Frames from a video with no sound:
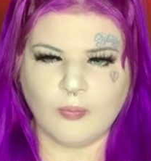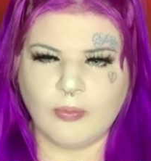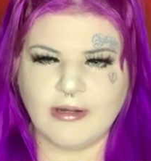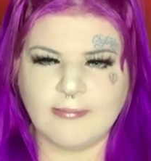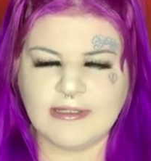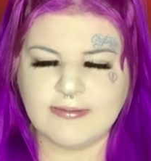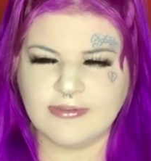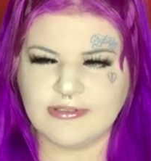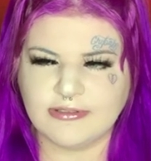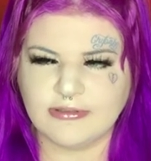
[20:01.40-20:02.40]
What am I
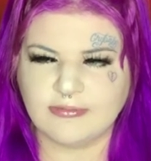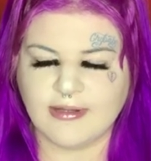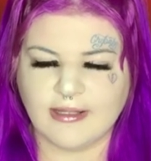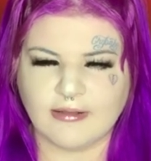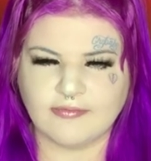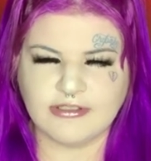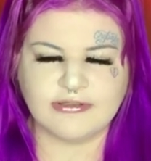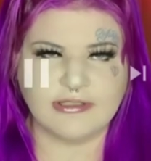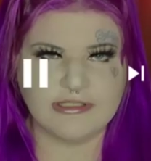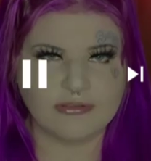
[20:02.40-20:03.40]
supposed to do? Like,
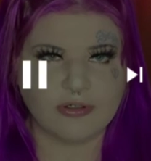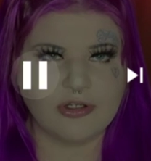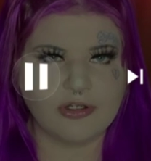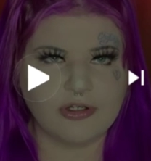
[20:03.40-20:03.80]
these girls